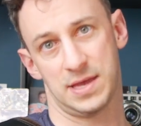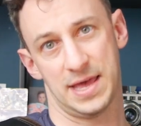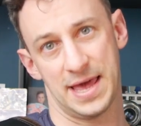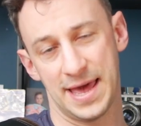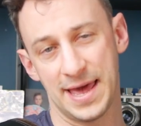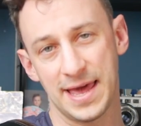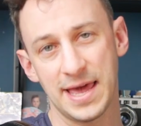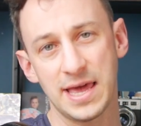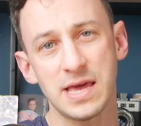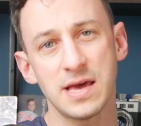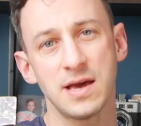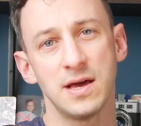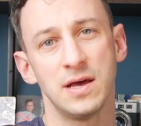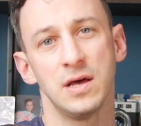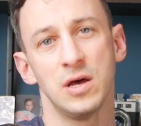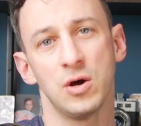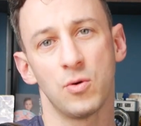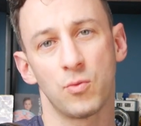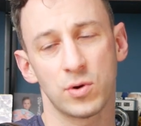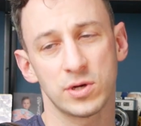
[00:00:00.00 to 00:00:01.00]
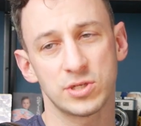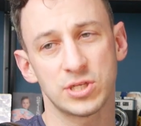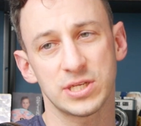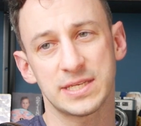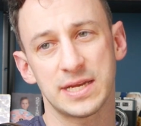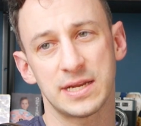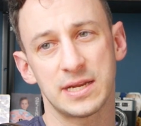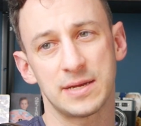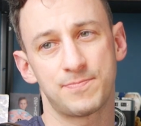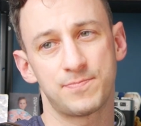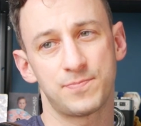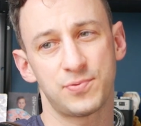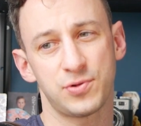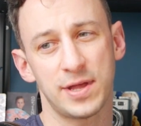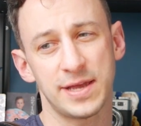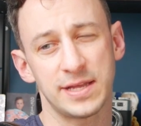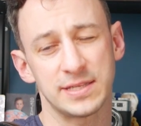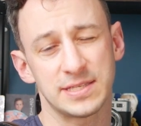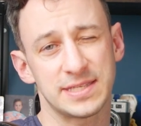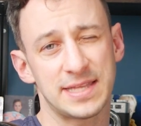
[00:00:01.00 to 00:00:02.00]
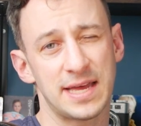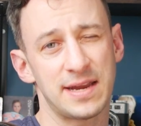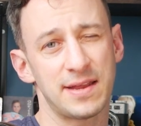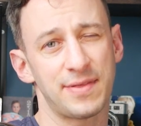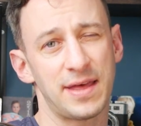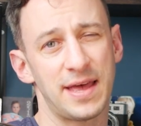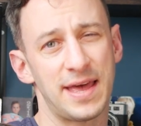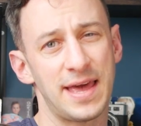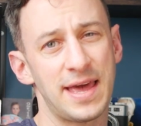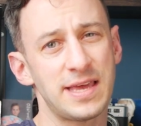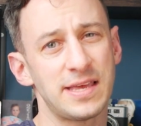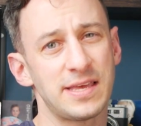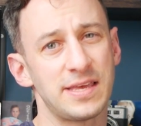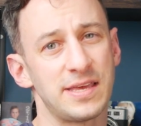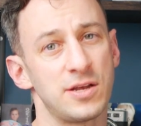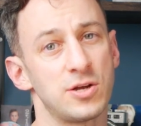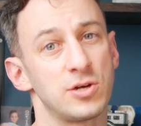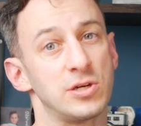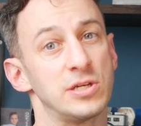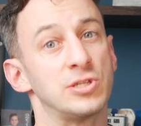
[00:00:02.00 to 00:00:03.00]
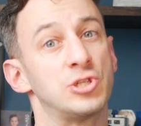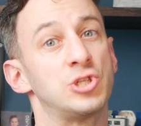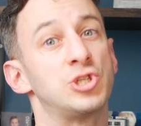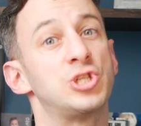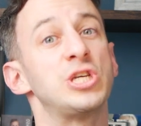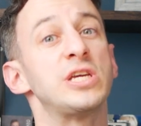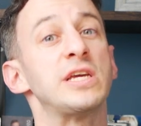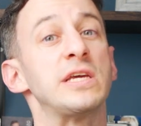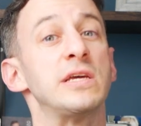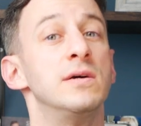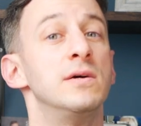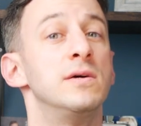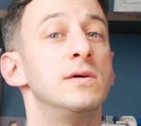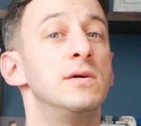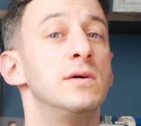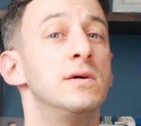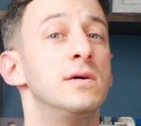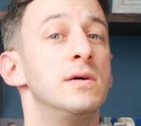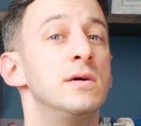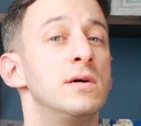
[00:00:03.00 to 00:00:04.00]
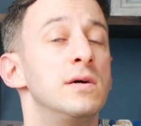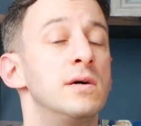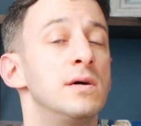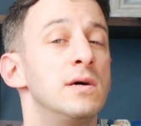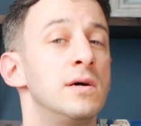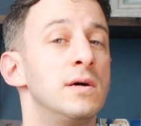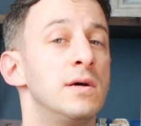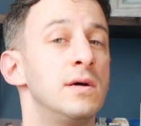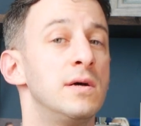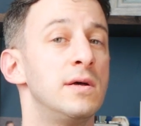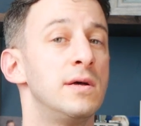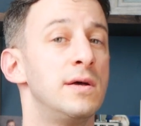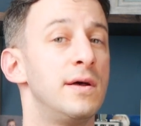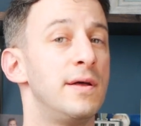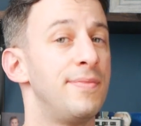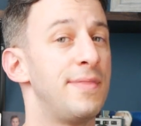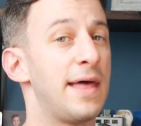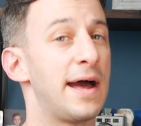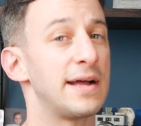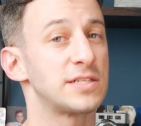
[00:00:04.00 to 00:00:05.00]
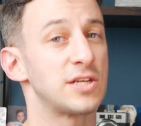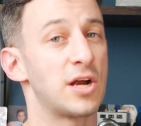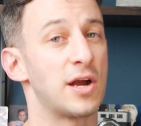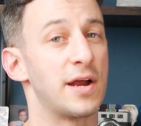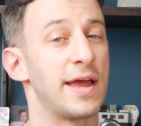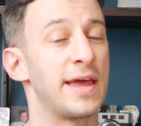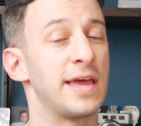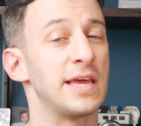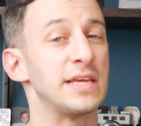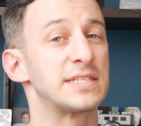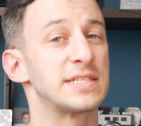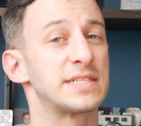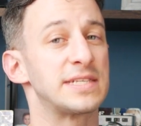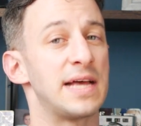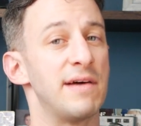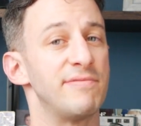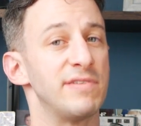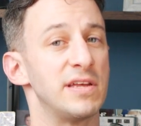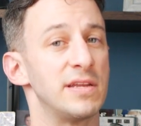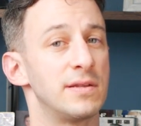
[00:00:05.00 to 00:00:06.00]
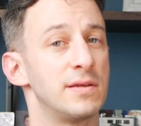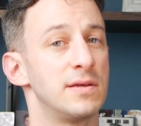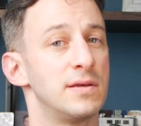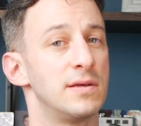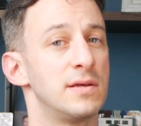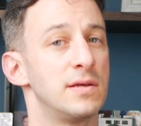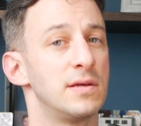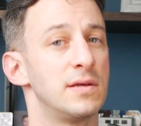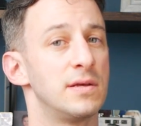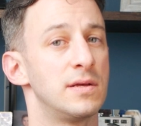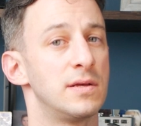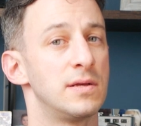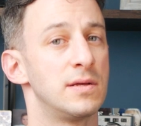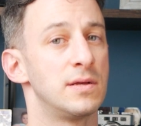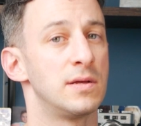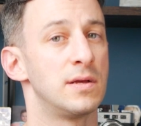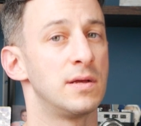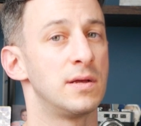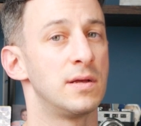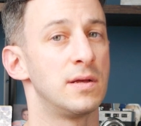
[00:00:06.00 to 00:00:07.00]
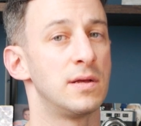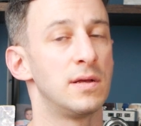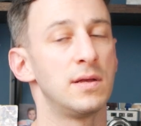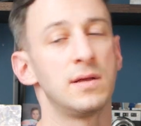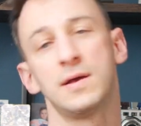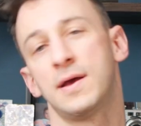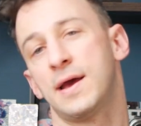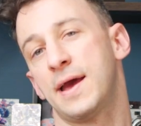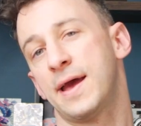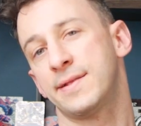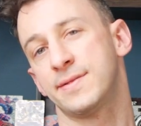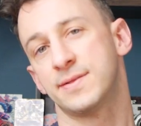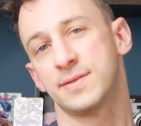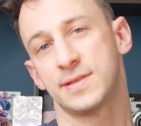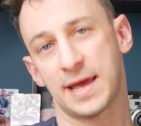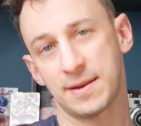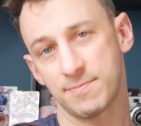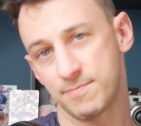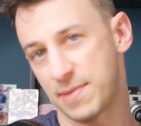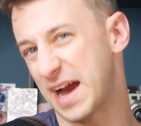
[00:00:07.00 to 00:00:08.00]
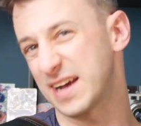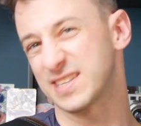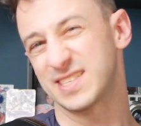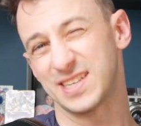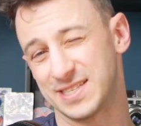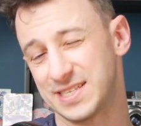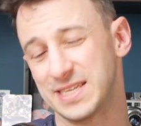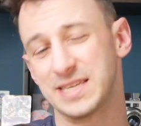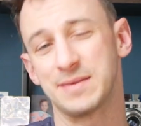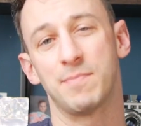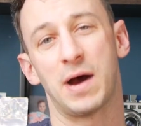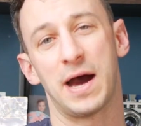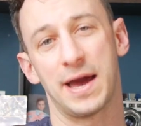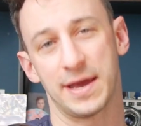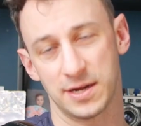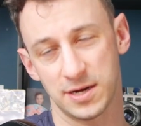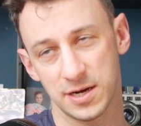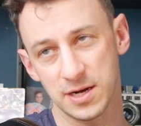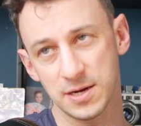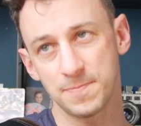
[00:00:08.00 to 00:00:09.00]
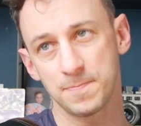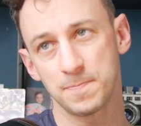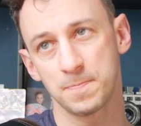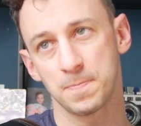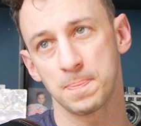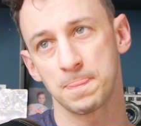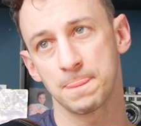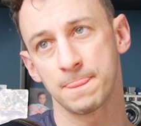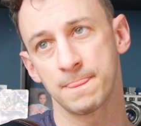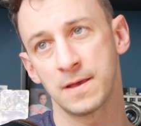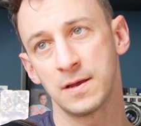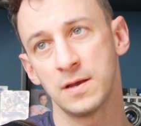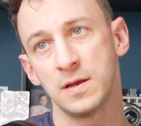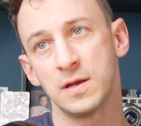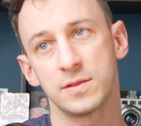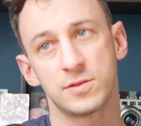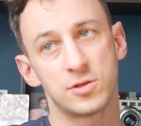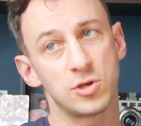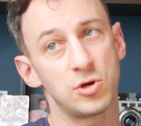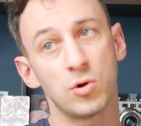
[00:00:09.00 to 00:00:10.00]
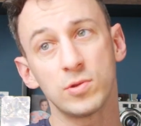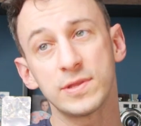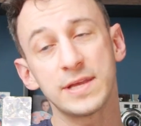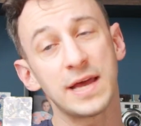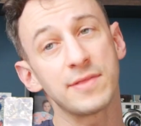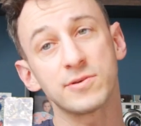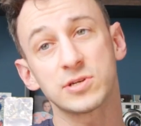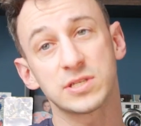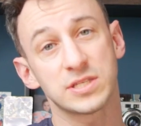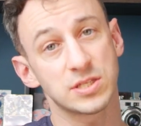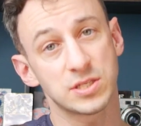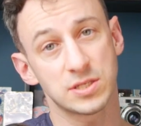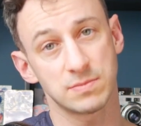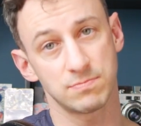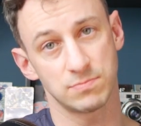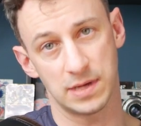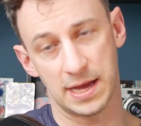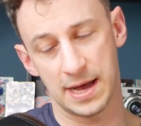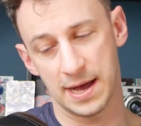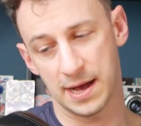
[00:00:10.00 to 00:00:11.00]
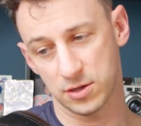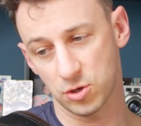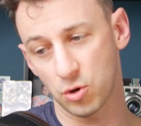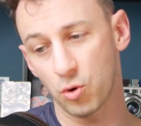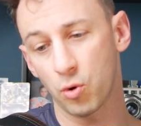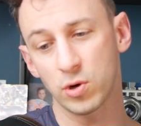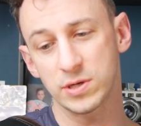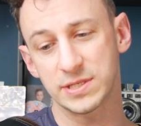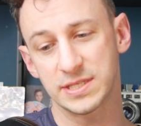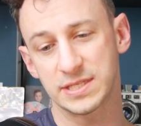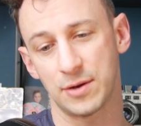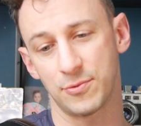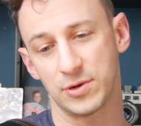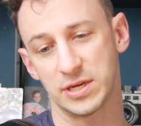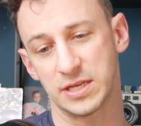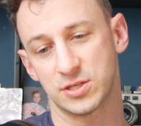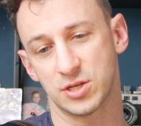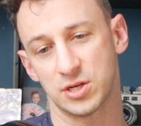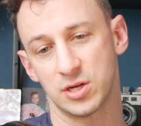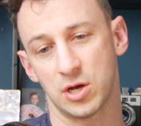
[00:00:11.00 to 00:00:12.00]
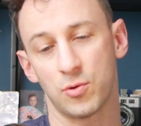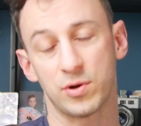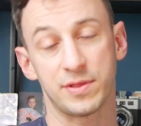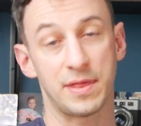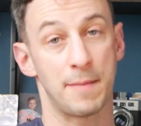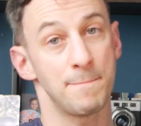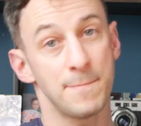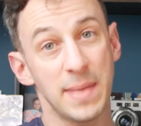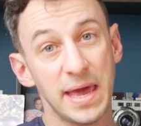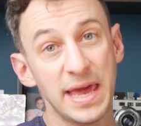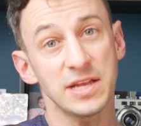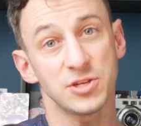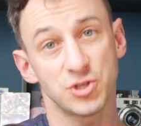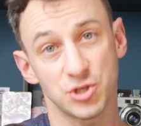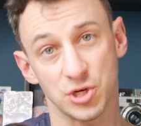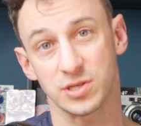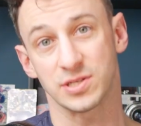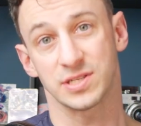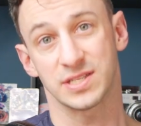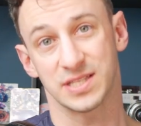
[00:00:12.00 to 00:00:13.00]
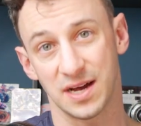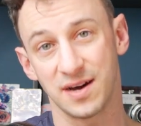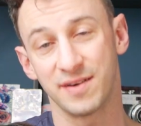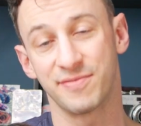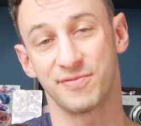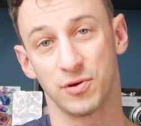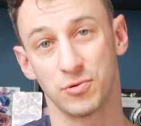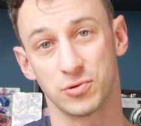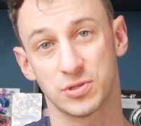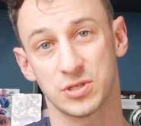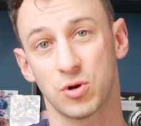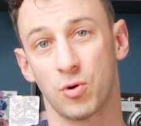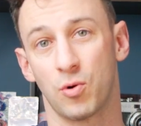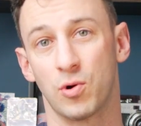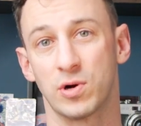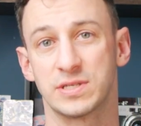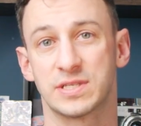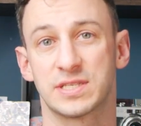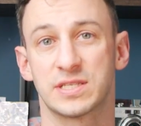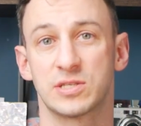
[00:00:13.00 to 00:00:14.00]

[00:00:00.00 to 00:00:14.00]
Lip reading: A, we're just going to play instead of the A here a G. And that's our A7. And then back to D minor. The only other chords that we need to know are the majors of those chords.